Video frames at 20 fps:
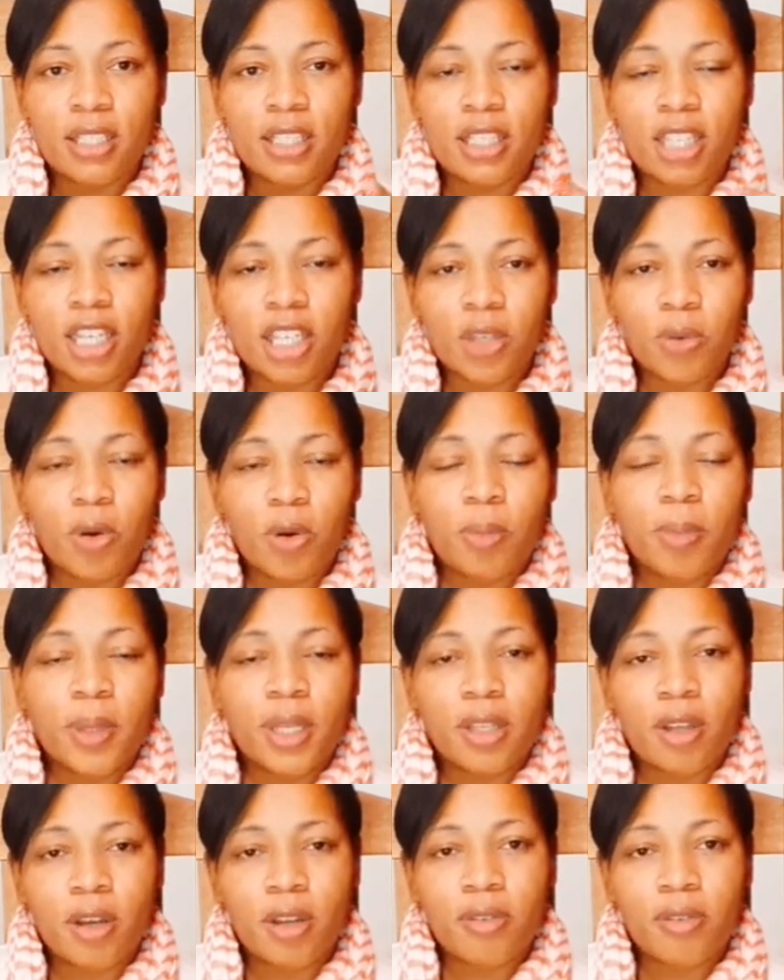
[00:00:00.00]
so you will
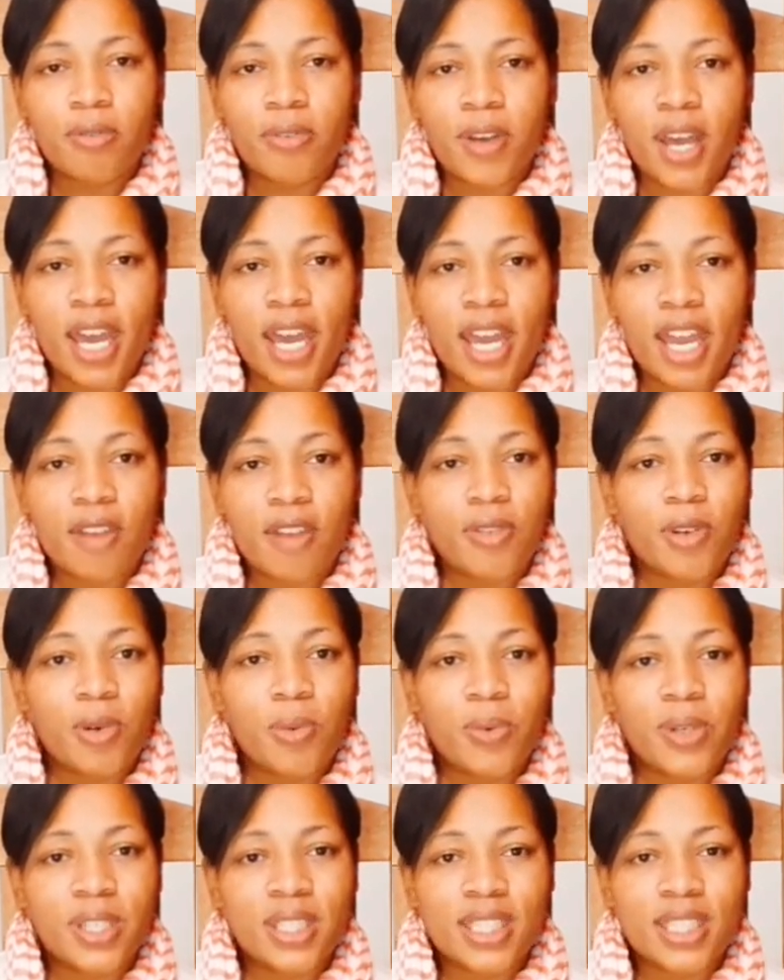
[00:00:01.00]
be notified every
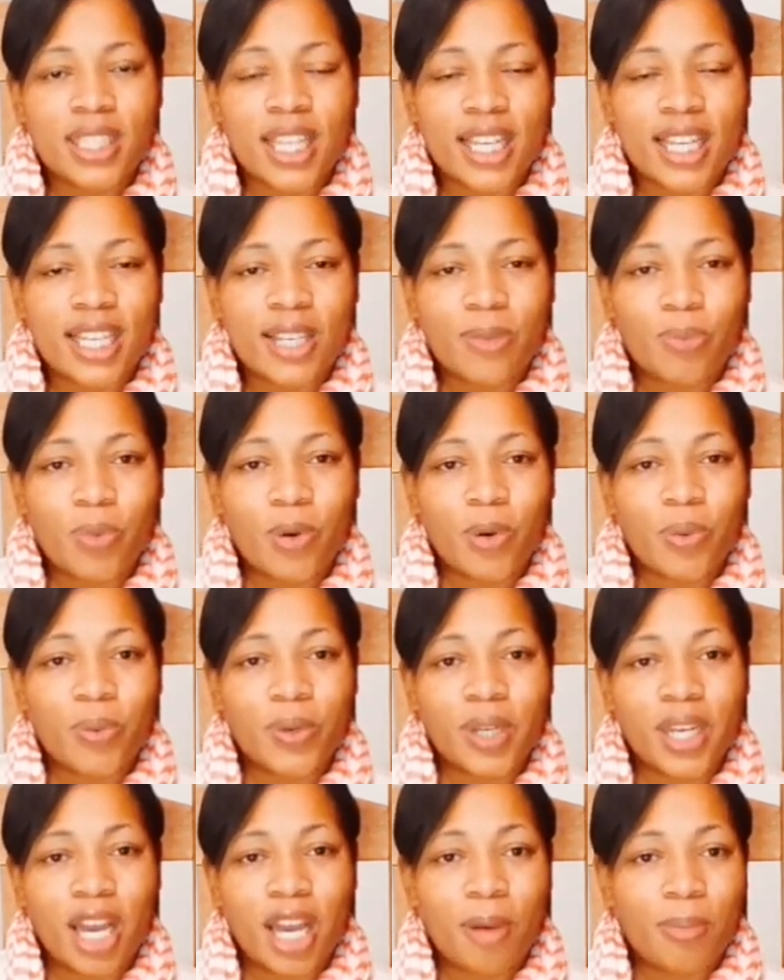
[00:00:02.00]
Wednesday
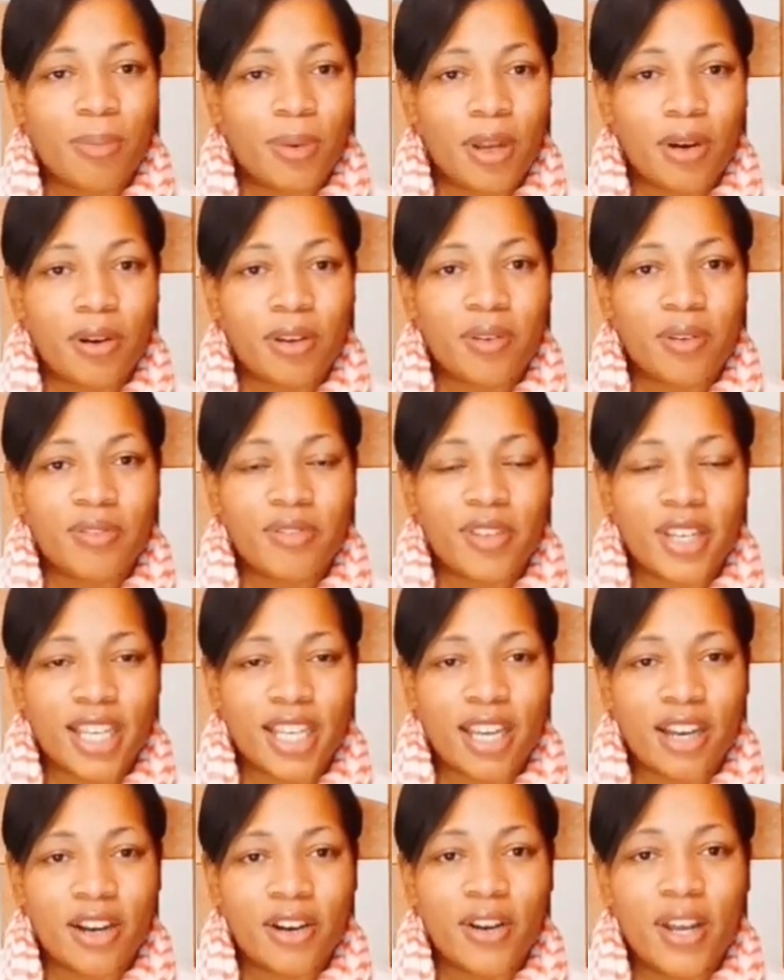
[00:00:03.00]
when we upload a
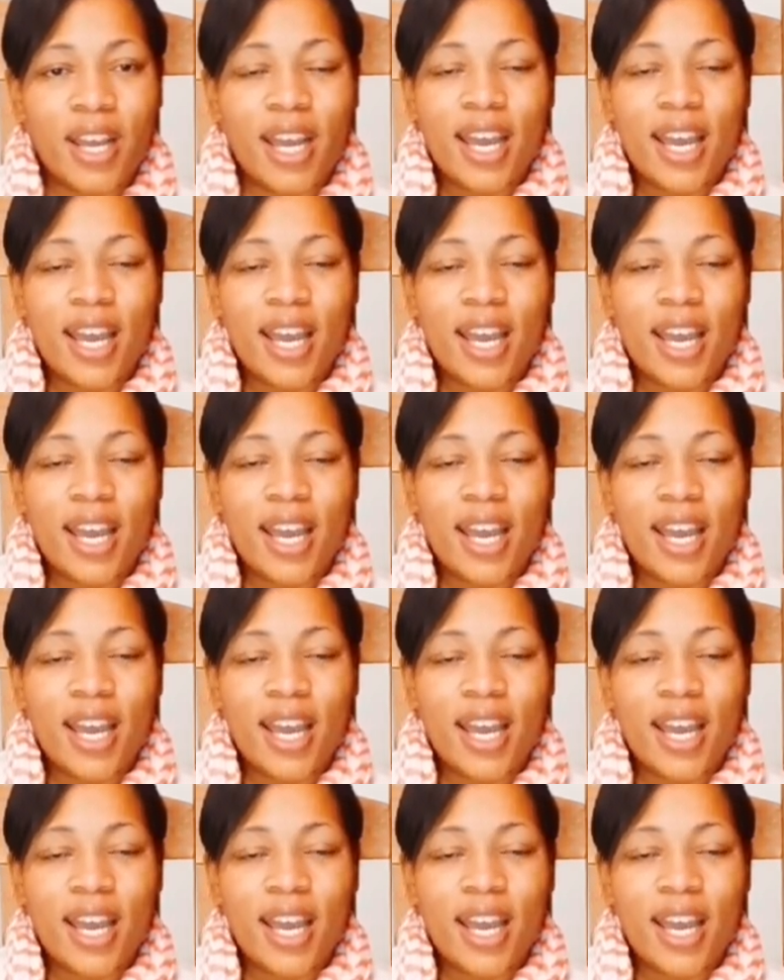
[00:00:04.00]
video.